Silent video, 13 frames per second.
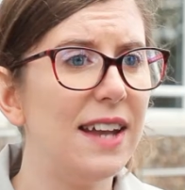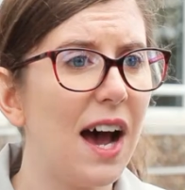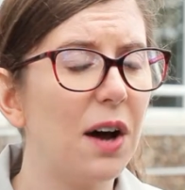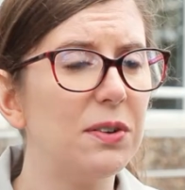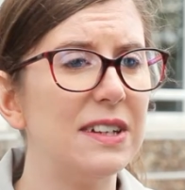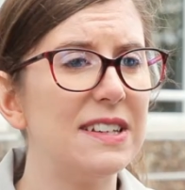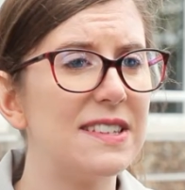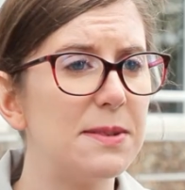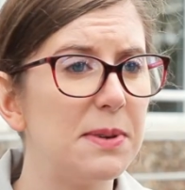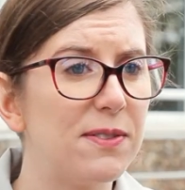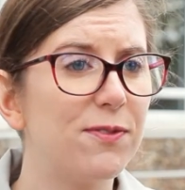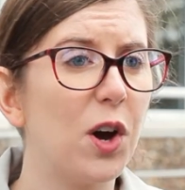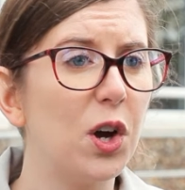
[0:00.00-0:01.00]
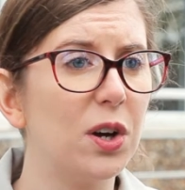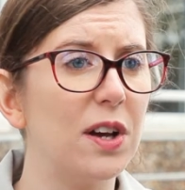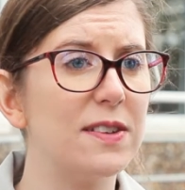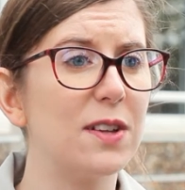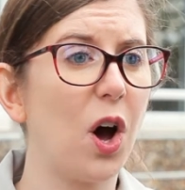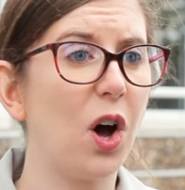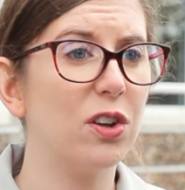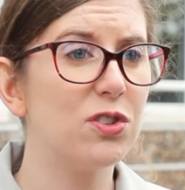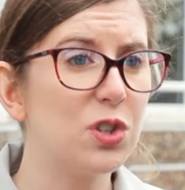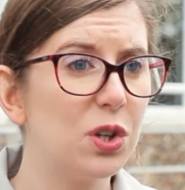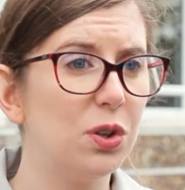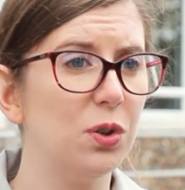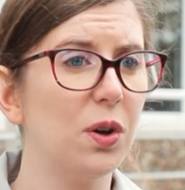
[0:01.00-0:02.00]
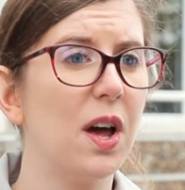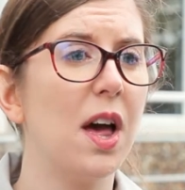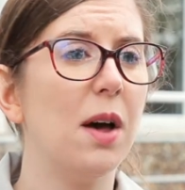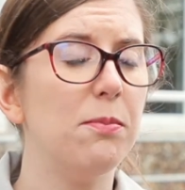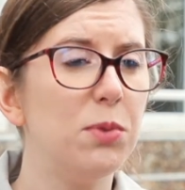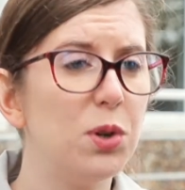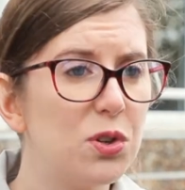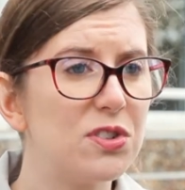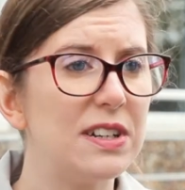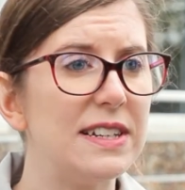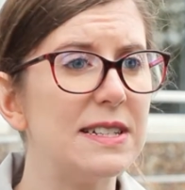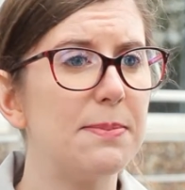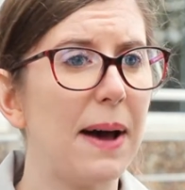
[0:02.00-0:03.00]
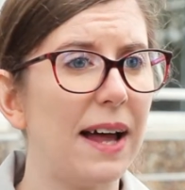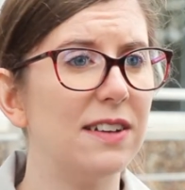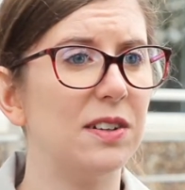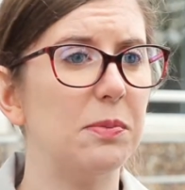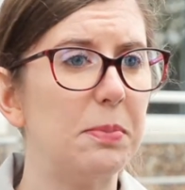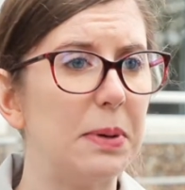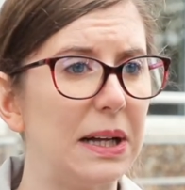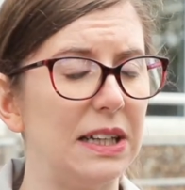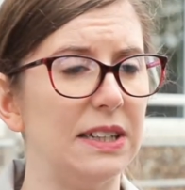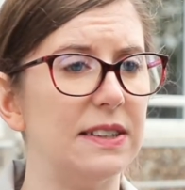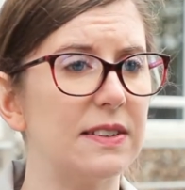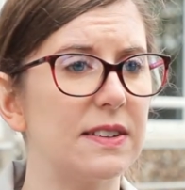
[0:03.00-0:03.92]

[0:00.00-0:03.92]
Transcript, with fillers: now needs to be focused on two mutually dependent pillars